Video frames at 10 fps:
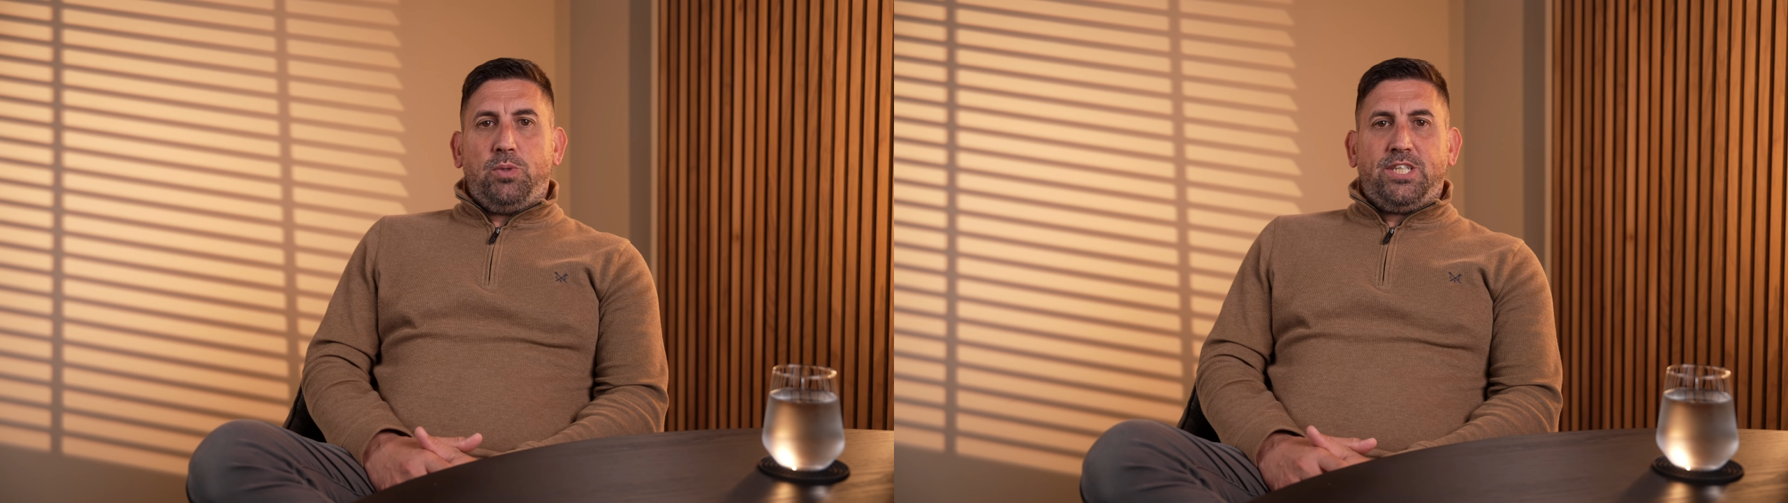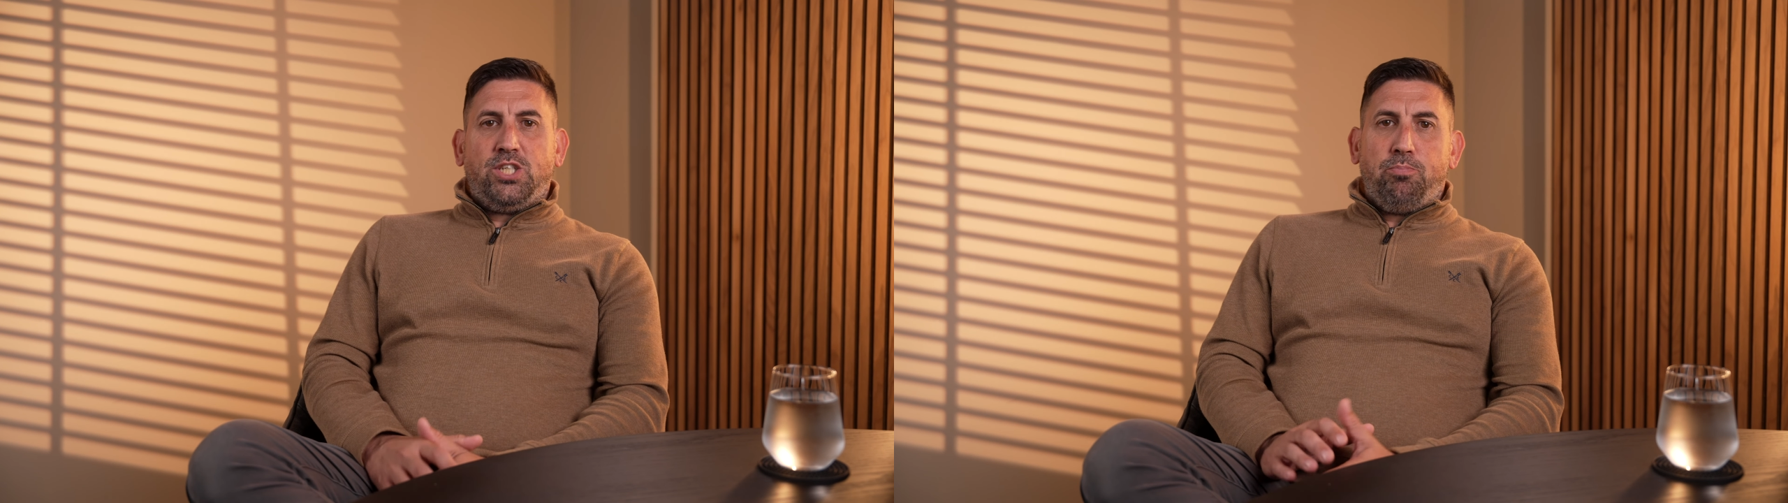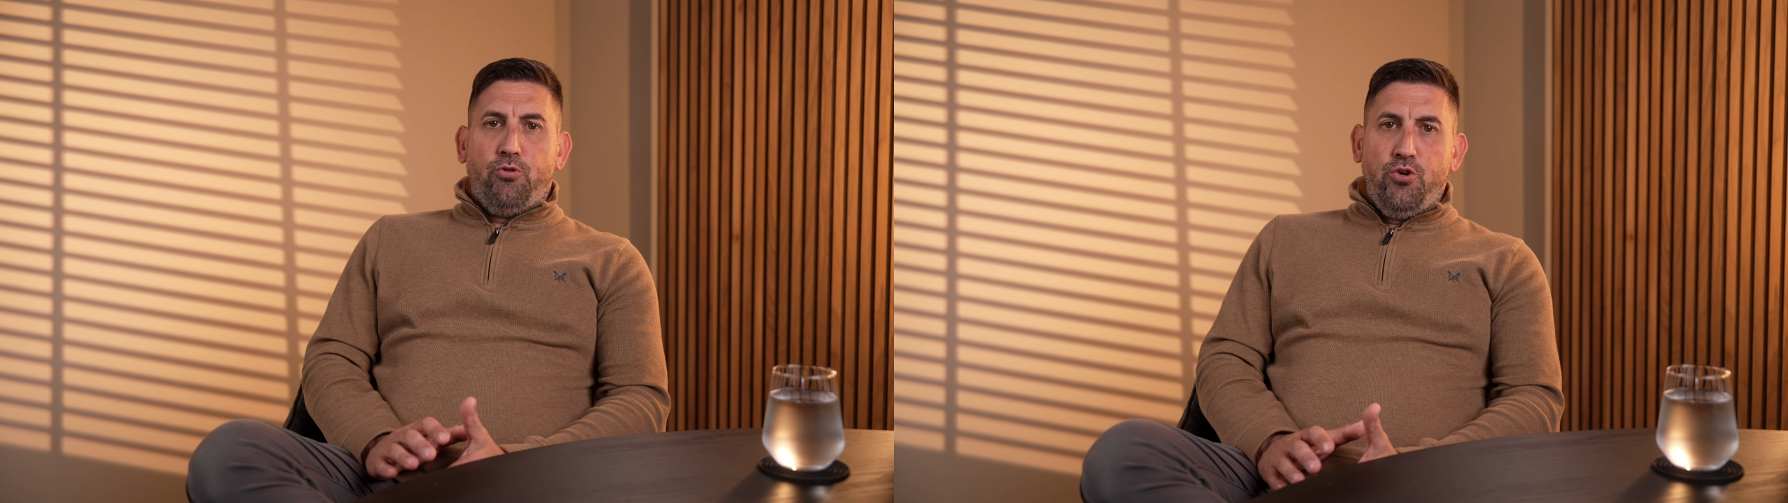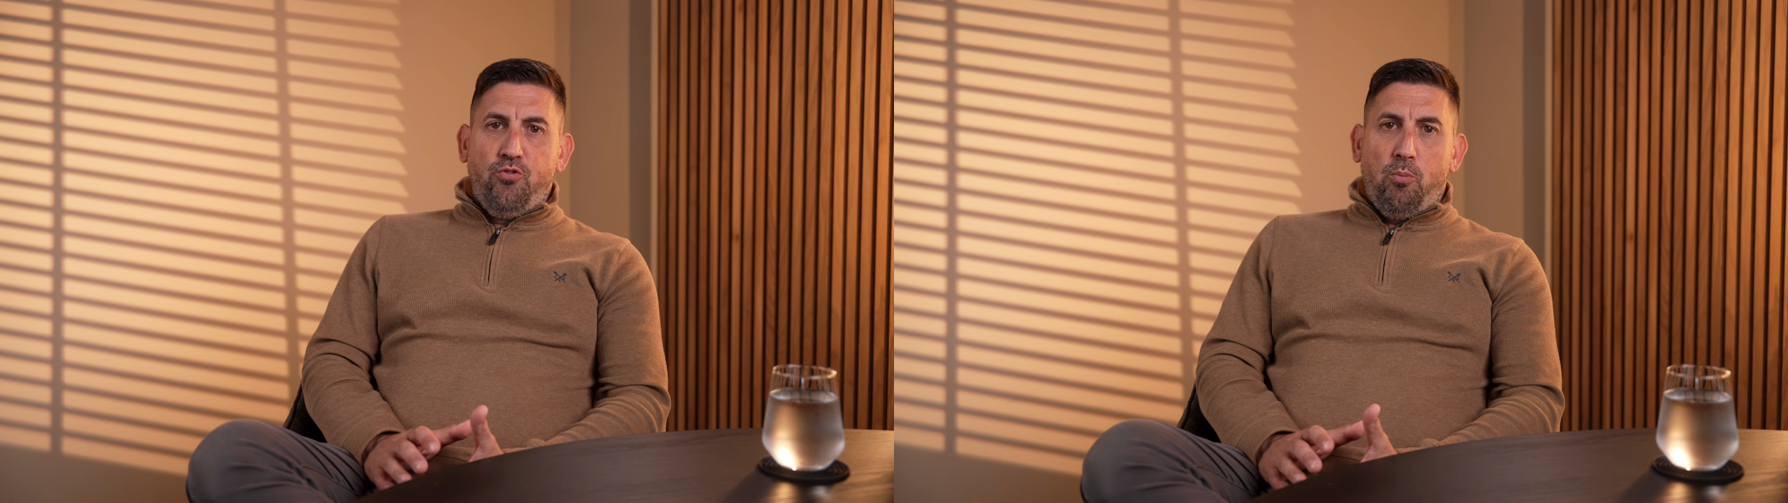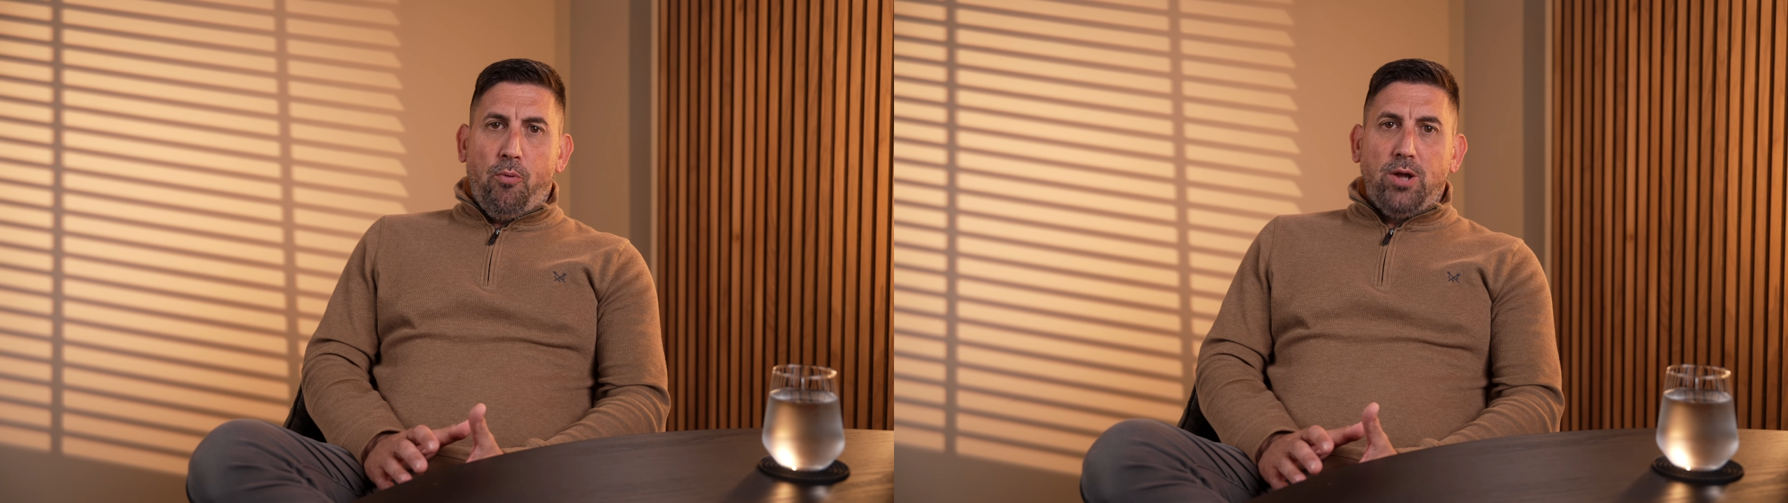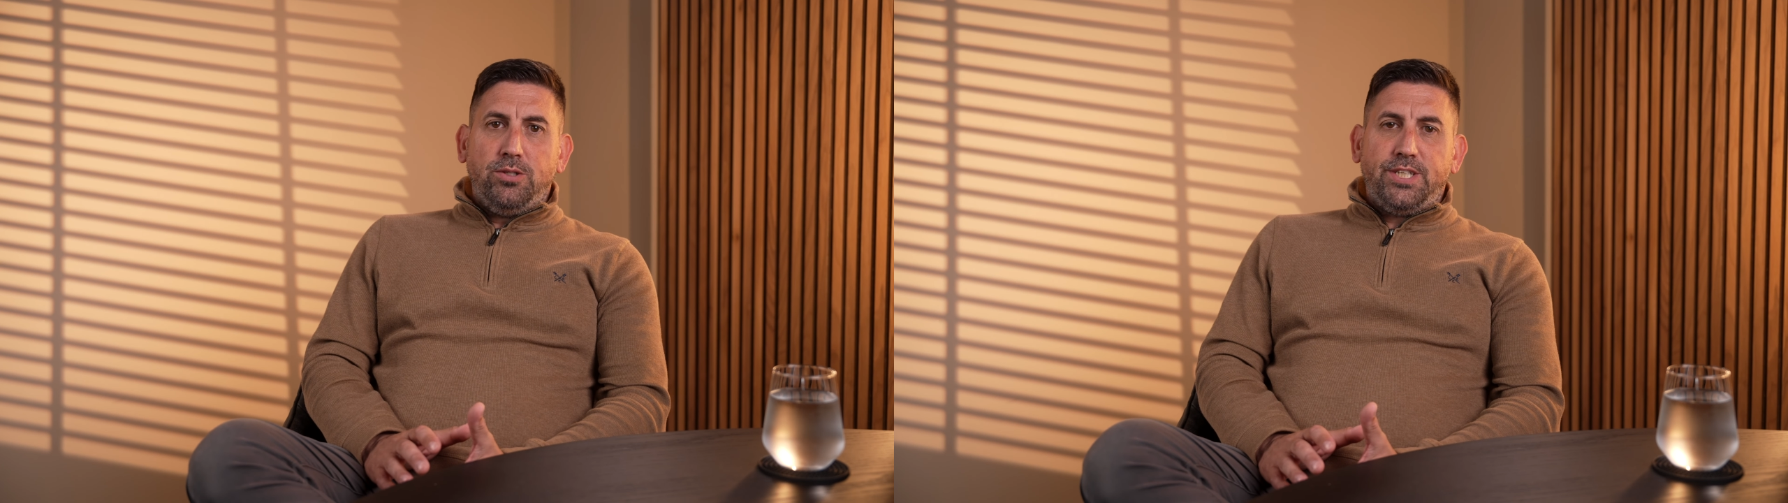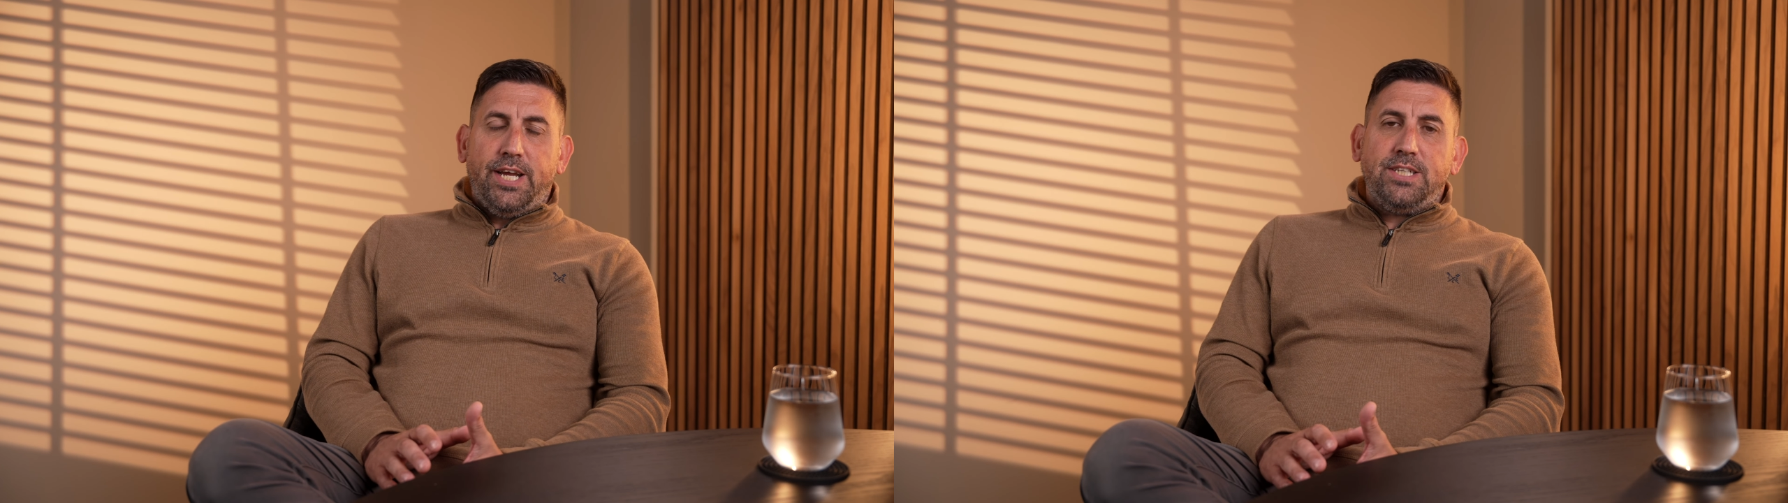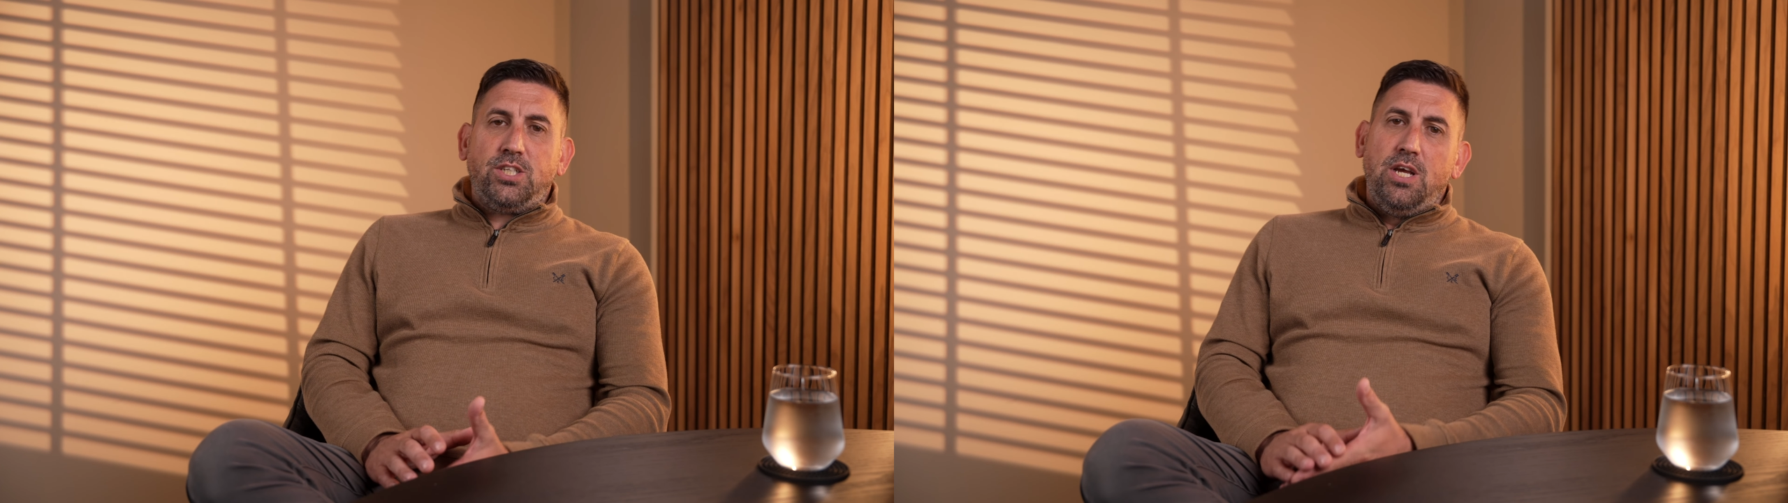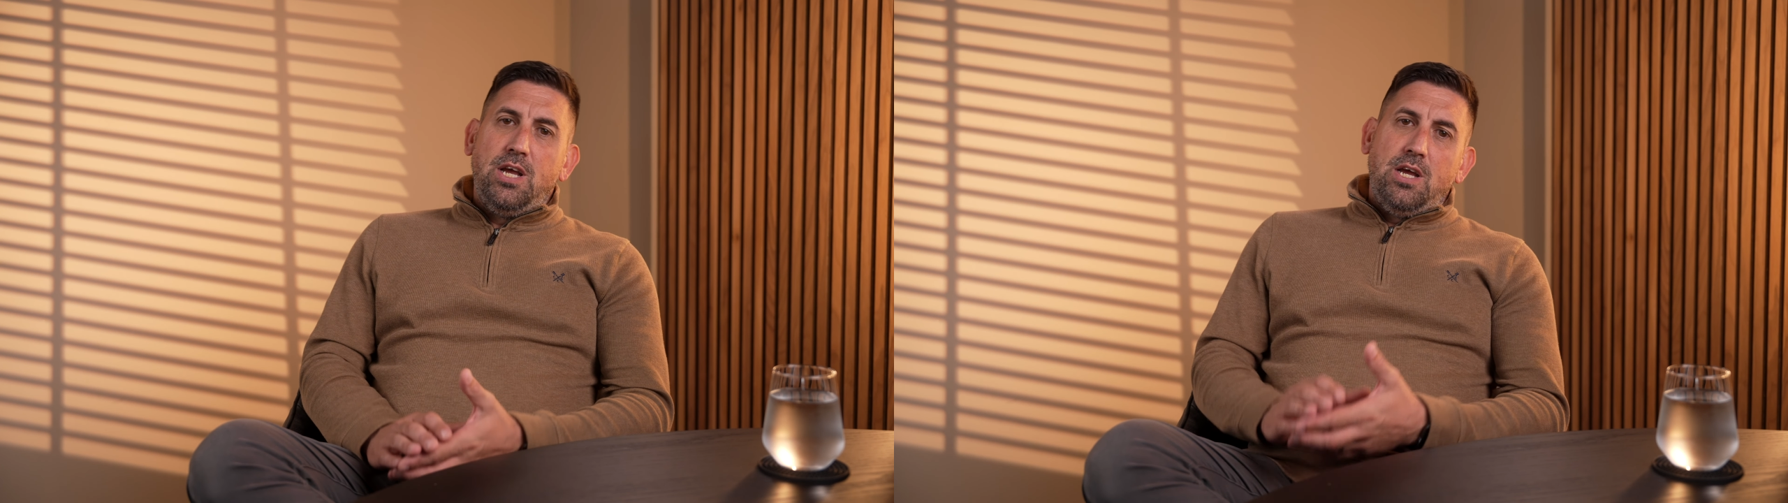weeks approval process,